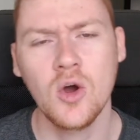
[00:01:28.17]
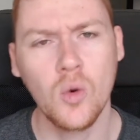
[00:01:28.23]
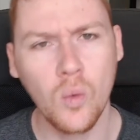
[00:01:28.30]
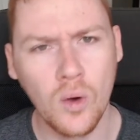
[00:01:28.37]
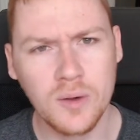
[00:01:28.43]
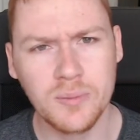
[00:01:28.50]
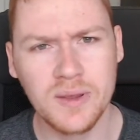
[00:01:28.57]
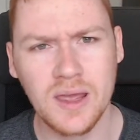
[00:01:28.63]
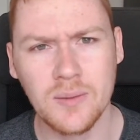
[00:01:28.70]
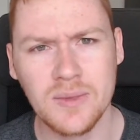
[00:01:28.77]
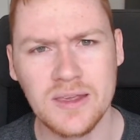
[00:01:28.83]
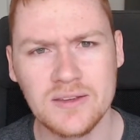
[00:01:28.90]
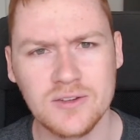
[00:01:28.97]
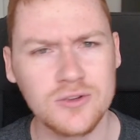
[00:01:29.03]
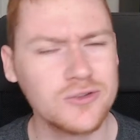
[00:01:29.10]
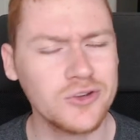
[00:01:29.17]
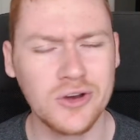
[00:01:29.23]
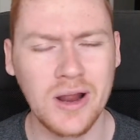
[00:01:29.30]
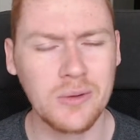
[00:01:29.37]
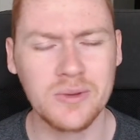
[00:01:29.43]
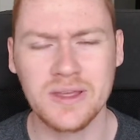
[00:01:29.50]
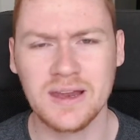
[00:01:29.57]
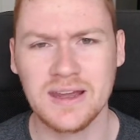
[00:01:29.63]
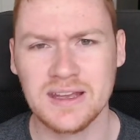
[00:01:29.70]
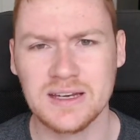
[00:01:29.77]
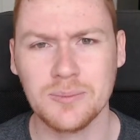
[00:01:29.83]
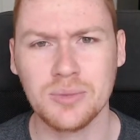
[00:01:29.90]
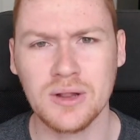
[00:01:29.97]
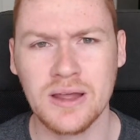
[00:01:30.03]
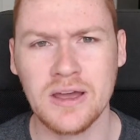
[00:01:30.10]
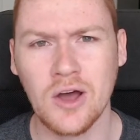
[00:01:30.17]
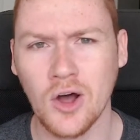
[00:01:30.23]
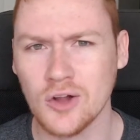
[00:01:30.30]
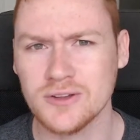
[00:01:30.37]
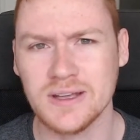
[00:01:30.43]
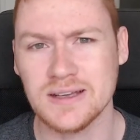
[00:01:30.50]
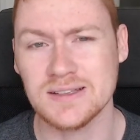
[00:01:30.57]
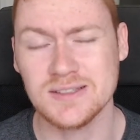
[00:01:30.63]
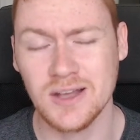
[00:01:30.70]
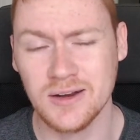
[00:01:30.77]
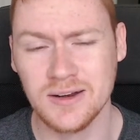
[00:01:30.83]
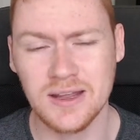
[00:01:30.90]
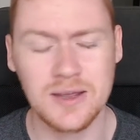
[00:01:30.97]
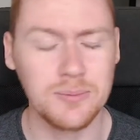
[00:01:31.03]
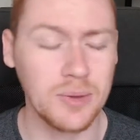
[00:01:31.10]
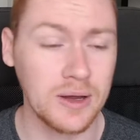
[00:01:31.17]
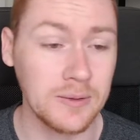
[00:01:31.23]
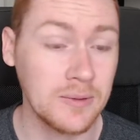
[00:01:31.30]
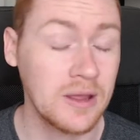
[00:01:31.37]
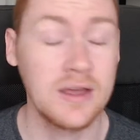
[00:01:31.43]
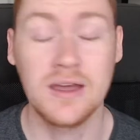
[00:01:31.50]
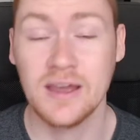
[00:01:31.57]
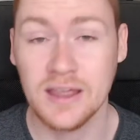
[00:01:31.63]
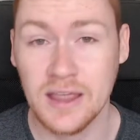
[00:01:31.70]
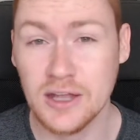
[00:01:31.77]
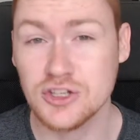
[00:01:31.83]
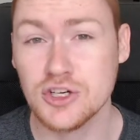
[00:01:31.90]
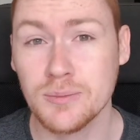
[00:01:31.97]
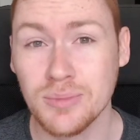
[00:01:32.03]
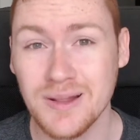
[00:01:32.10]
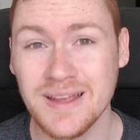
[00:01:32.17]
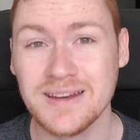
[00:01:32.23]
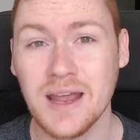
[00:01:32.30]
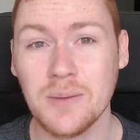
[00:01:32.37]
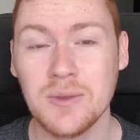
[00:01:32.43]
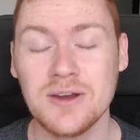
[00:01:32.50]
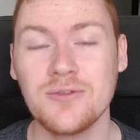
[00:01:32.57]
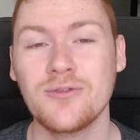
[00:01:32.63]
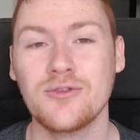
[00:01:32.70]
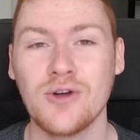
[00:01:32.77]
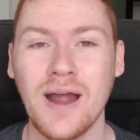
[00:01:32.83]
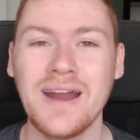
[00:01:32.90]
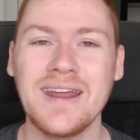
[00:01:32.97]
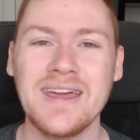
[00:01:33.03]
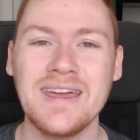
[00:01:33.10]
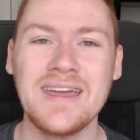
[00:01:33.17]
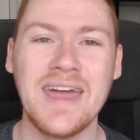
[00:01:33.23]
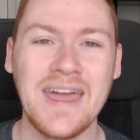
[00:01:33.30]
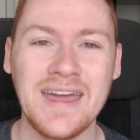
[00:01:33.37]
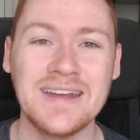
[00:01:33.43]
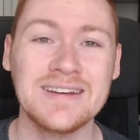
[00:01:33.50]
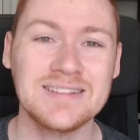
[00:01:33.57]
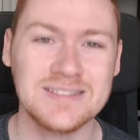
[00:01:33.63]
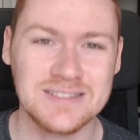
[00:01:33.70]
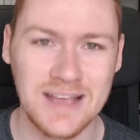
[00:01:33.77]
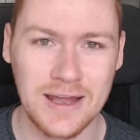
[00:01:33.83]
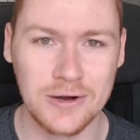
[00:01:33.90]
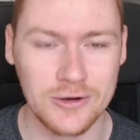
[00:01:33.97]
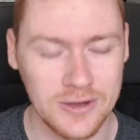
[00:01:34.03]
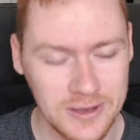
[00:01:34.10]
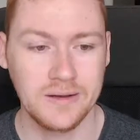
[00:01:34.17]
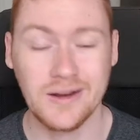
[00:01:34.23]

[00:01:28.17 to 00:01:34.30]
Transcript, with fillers: 1 p.m. Eastern. So you're not really going to get to play all day Sunday, but get your playtime in Friday and Saturday.